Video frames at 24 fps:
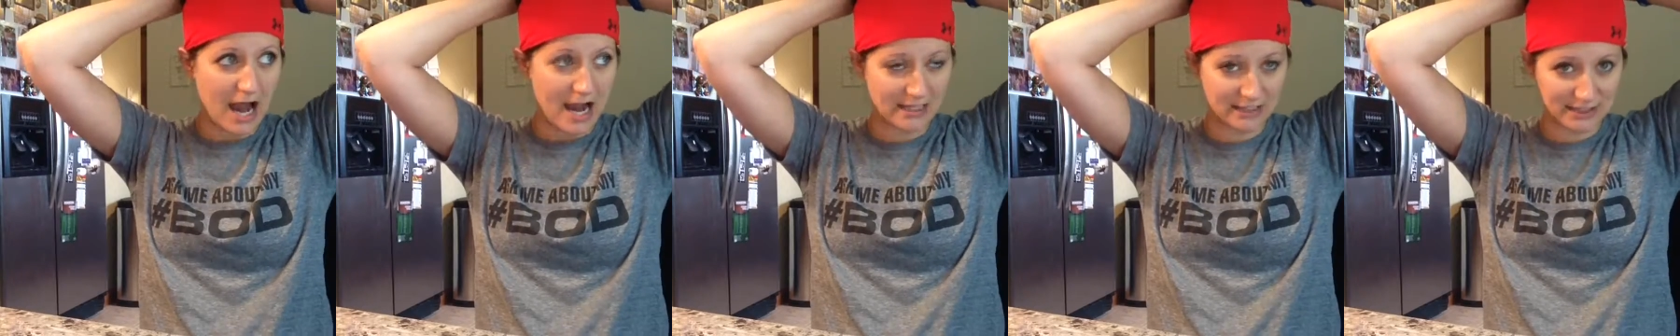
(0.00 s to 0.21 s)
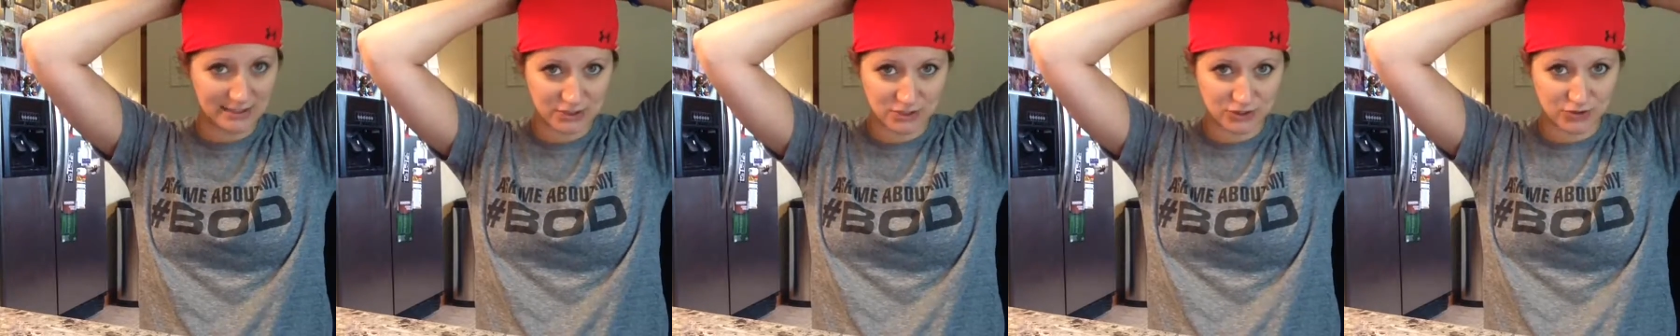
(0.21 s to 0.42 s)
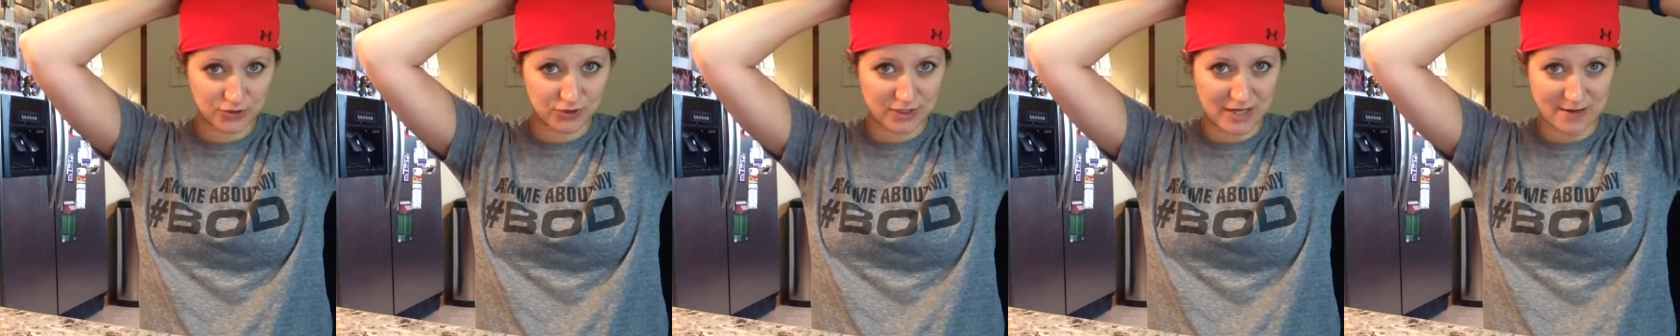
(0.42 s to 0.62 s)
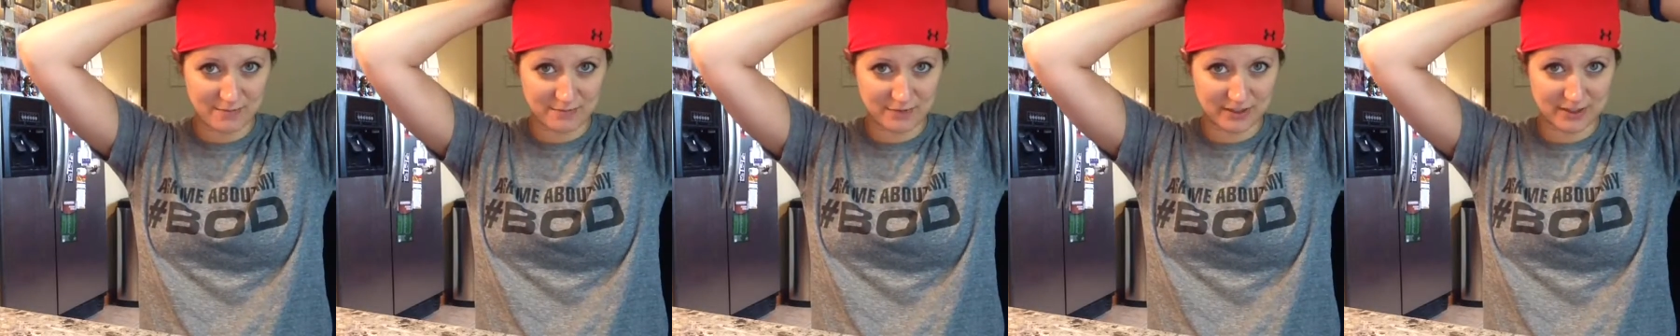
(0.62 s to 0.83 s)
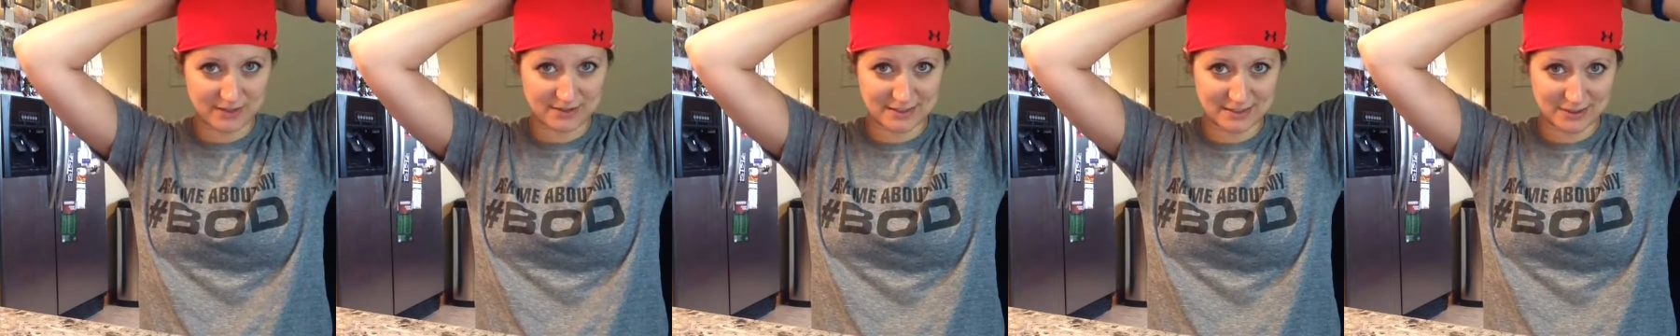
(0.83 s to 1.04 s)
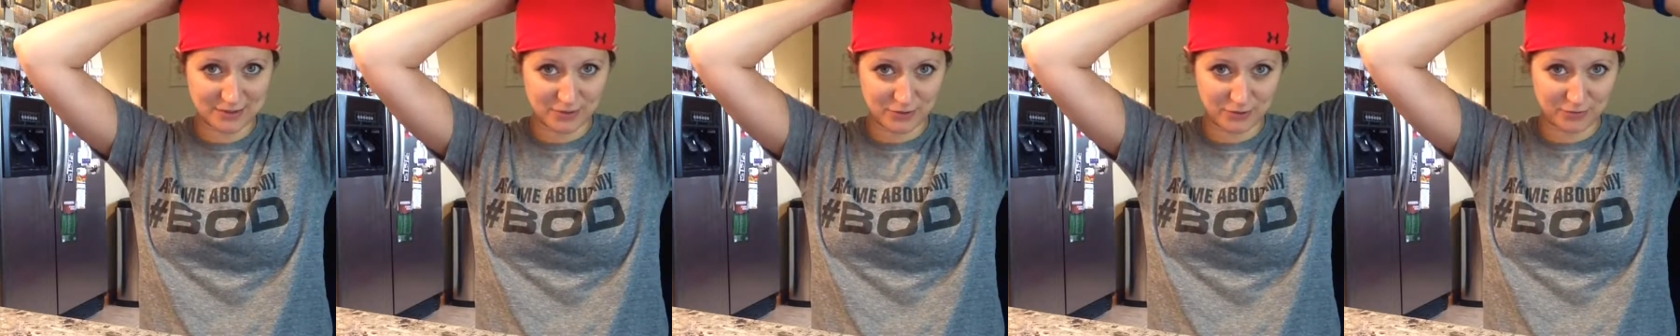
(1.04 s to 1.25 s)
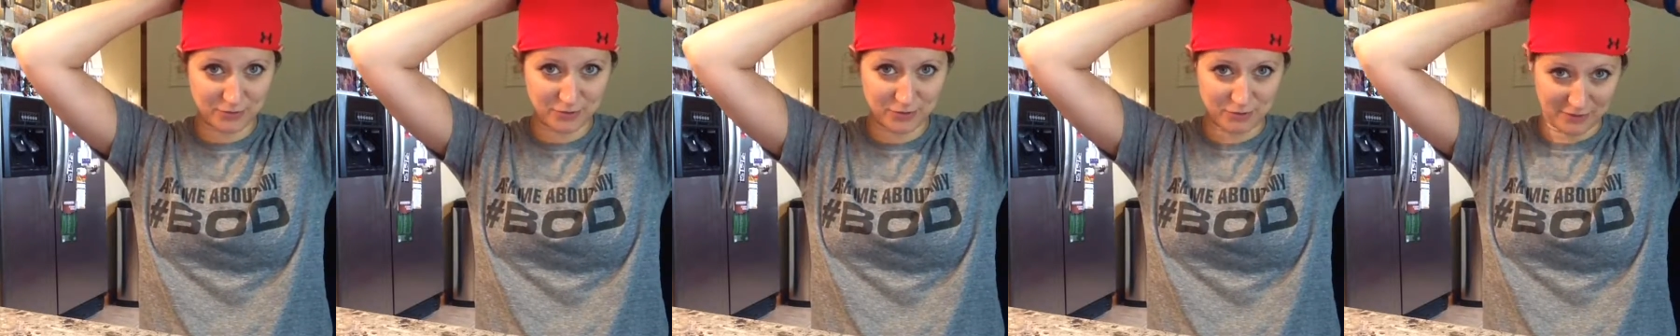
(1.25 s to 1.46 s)
I like to do that because I
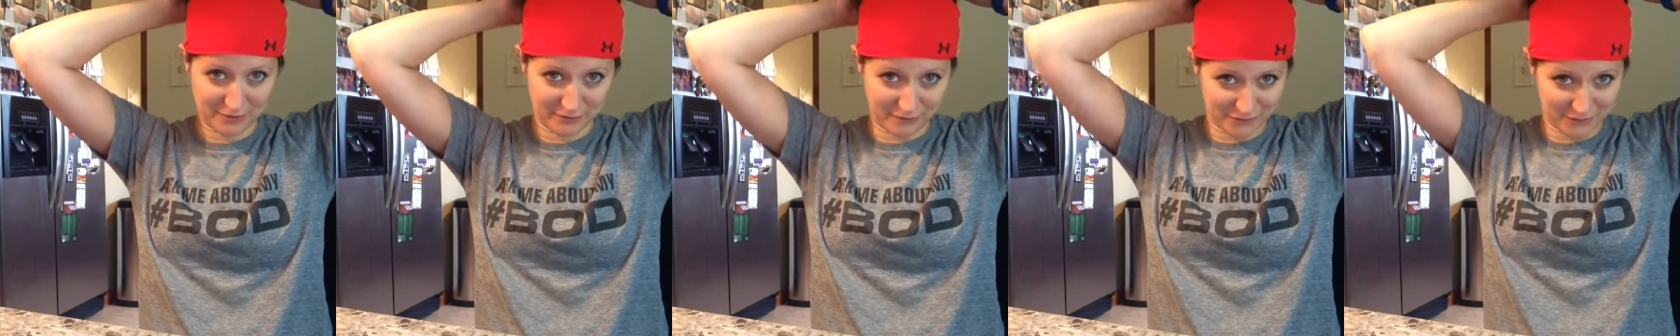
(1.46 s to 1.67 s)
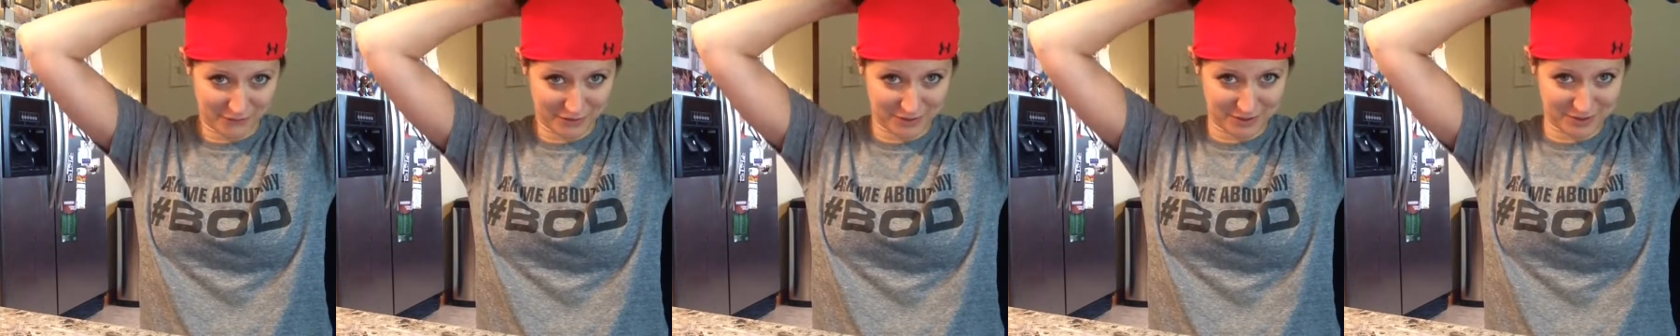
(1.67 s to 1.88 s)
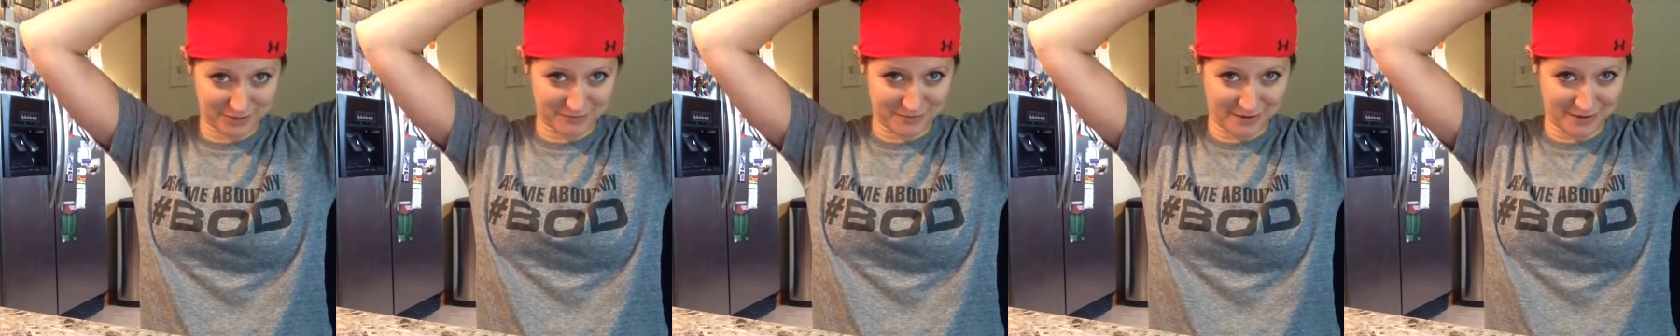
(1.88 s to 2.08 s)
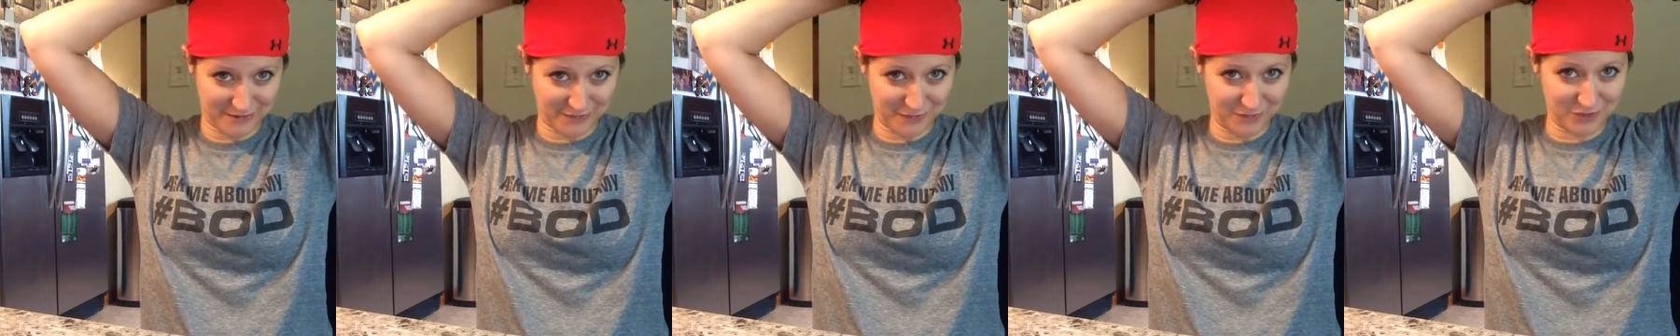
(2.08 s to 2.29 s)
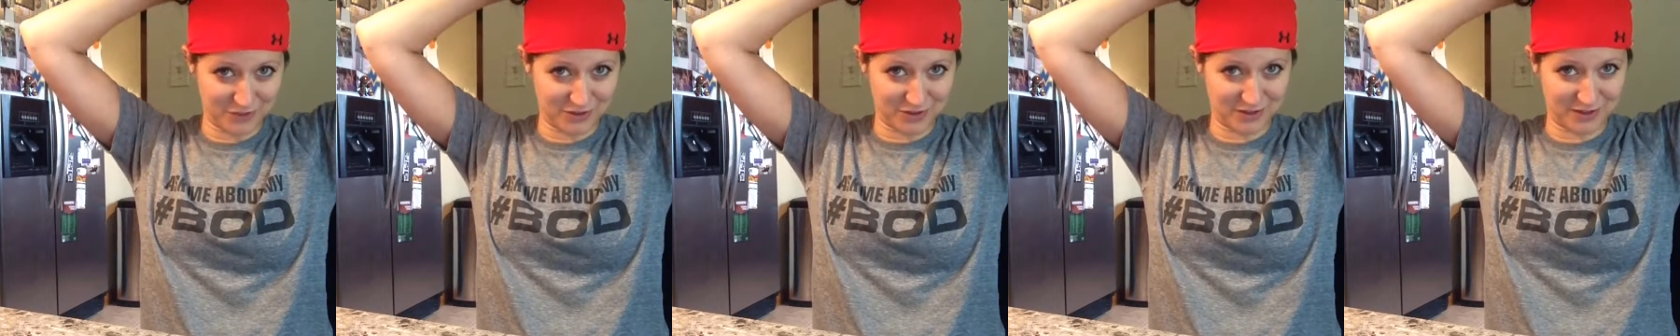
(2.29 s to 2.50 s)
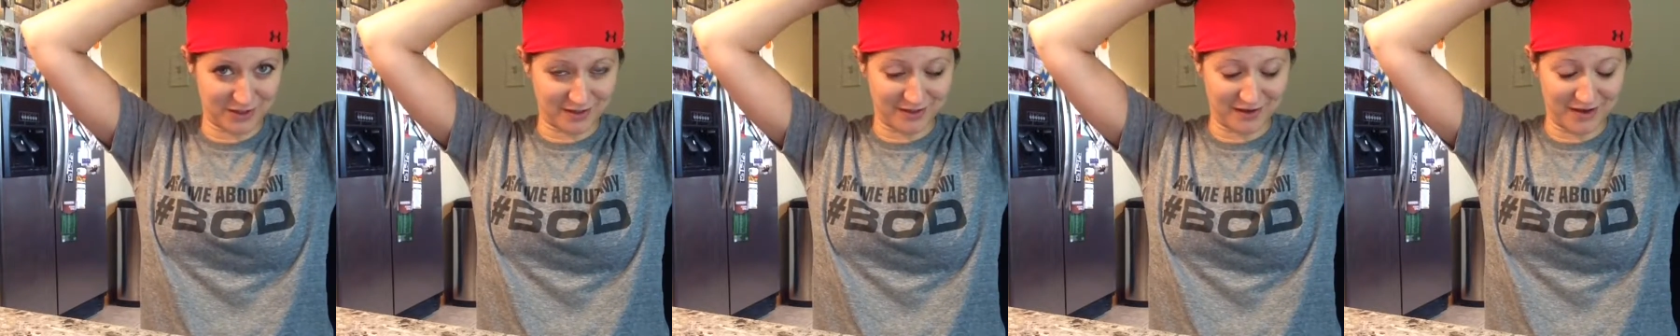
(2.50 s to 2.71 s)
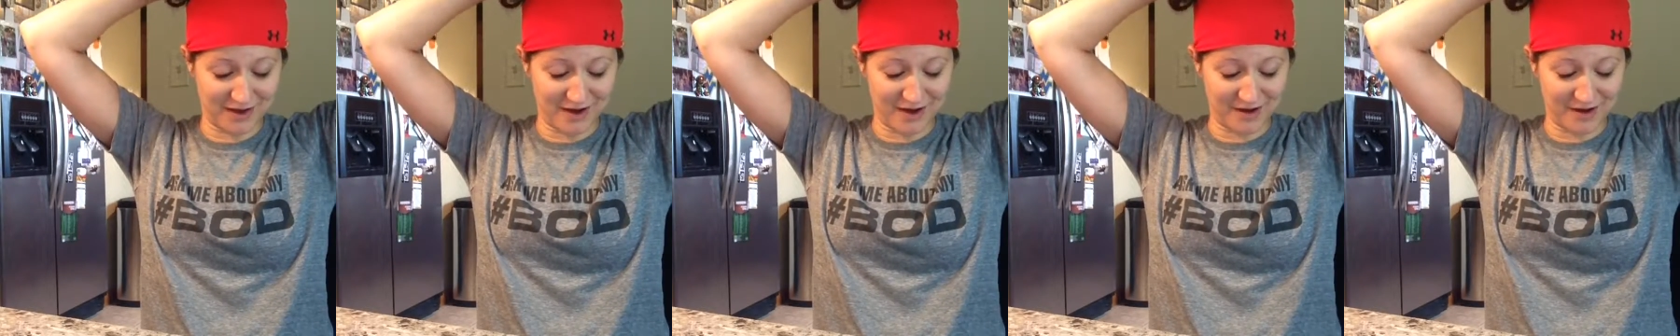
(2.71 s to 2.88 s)
don't put my food in the